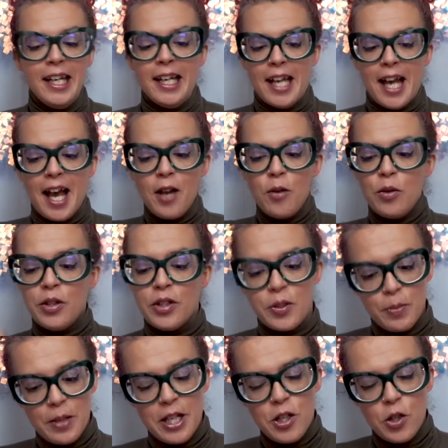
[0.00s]
I will
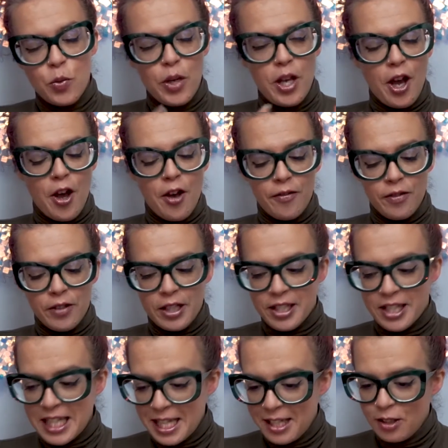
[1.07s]
explain you. We have a
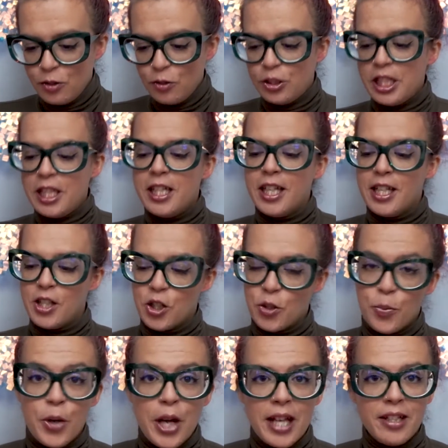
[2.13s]
Celtic
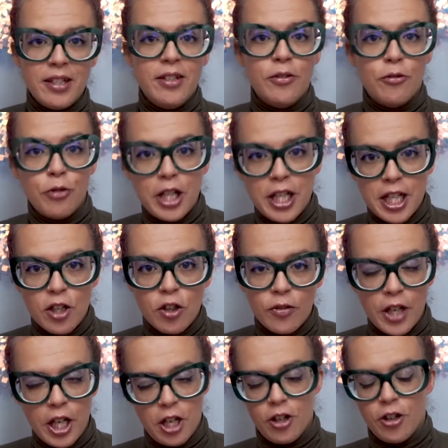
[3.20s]
spread reading over
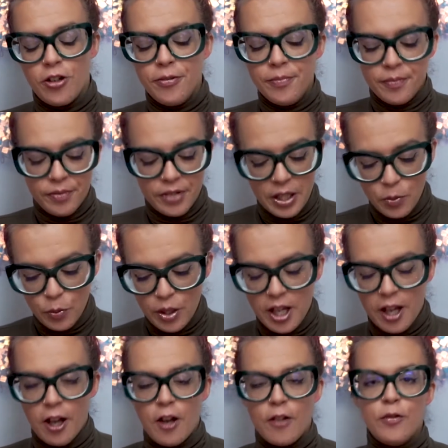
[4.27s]
here. Then we
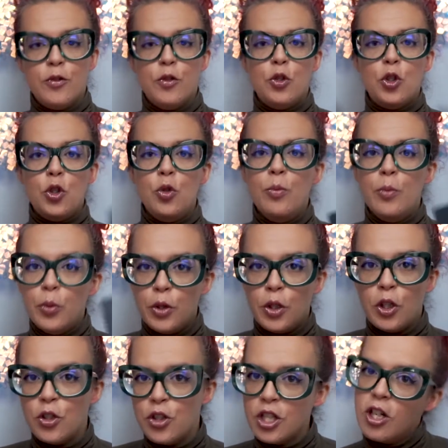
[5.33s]
have two
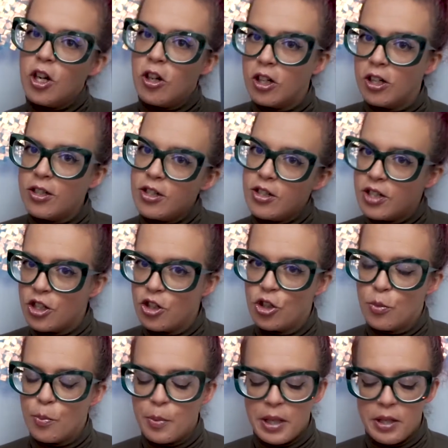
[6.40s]
Moonology cards that
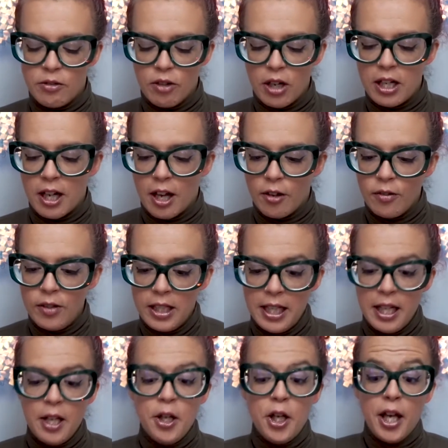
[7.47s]
jump in right now.
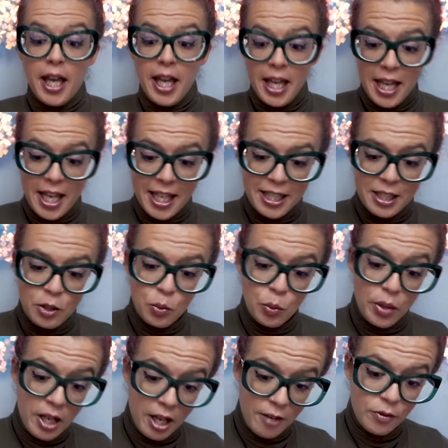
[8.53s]
And
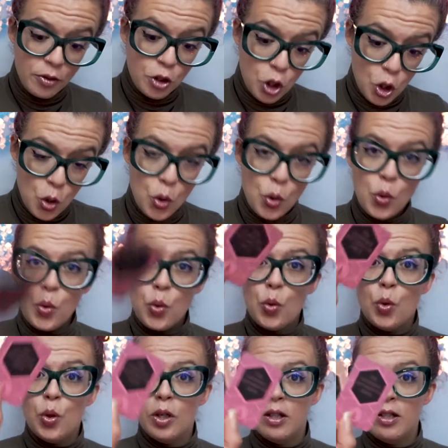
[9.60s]
we have two
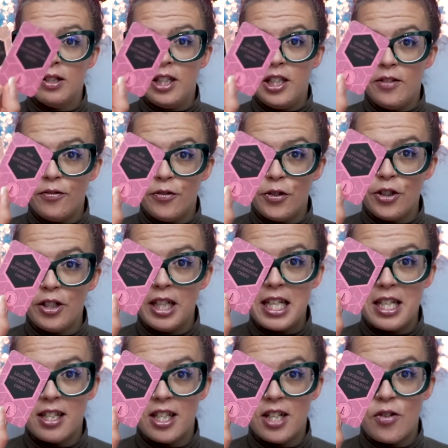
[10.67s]
different
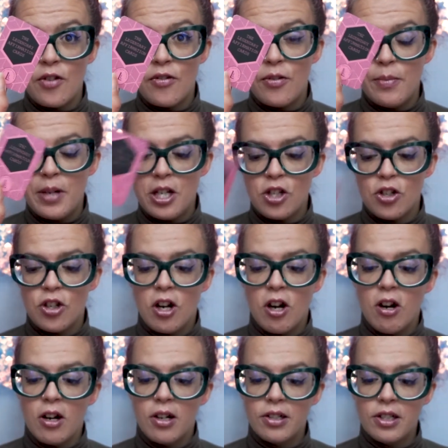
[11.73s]
legendary affirmation
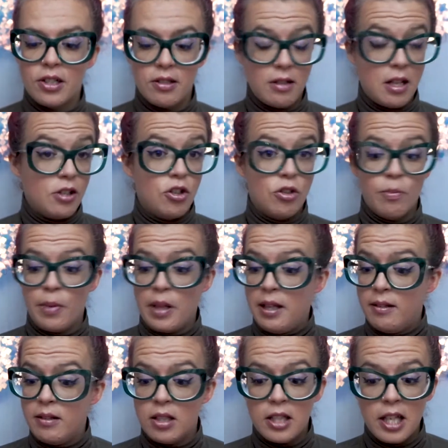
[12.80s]
cards that jump
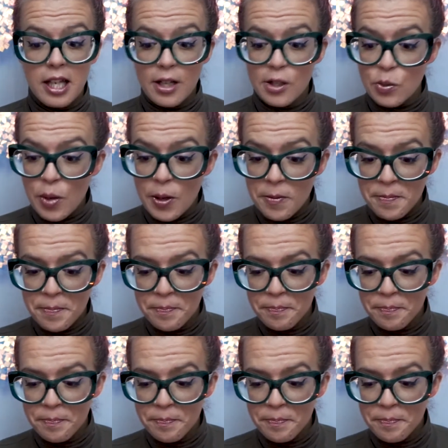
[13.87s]
in today as well.